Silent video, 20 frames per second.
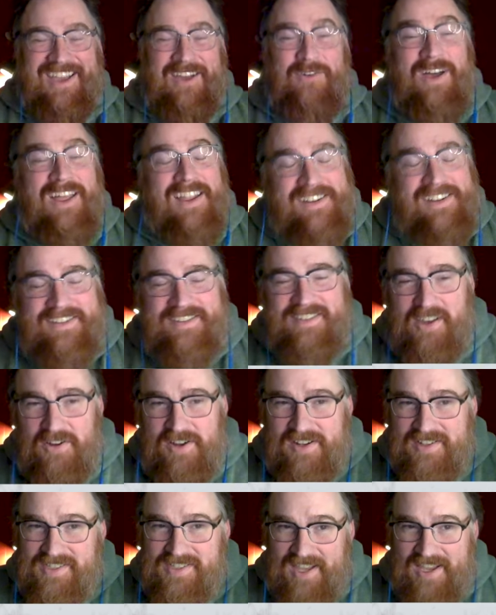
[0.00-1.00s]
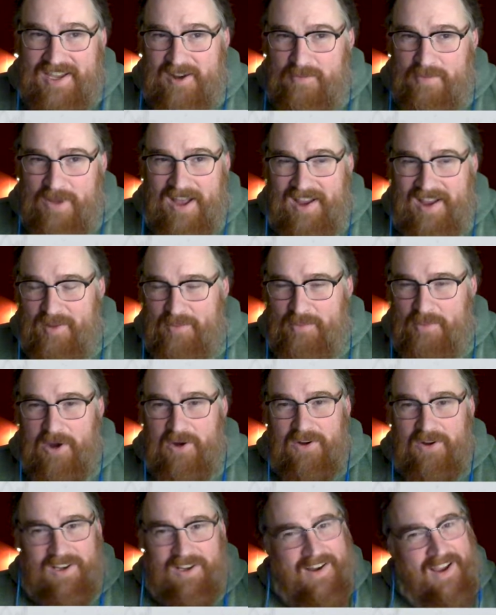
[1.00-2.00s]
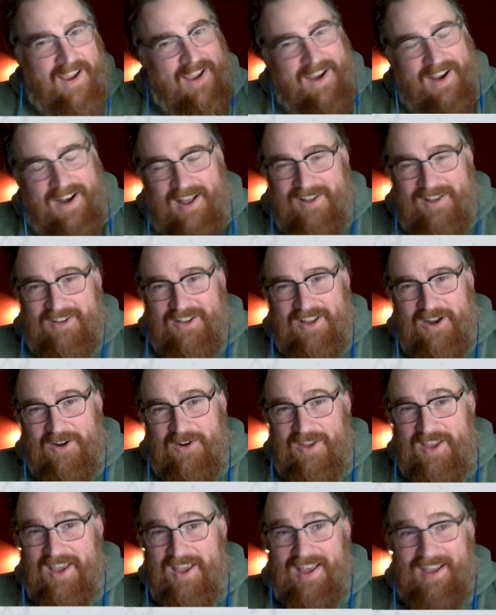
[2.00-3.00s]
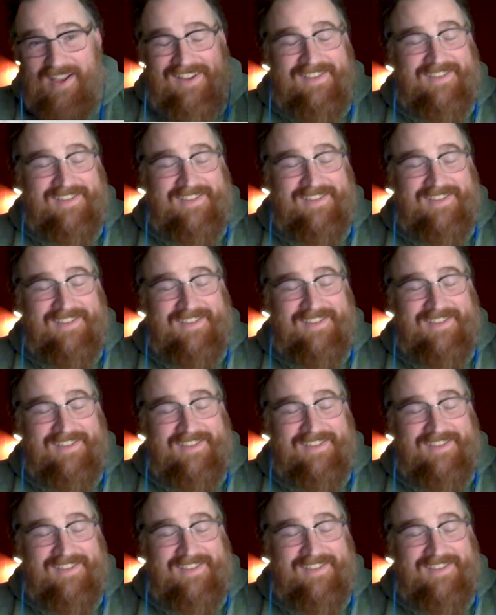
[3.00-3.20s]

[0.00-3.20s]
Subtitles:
Well, and so you say you're buying a boat, you're hanging out in Kodiak.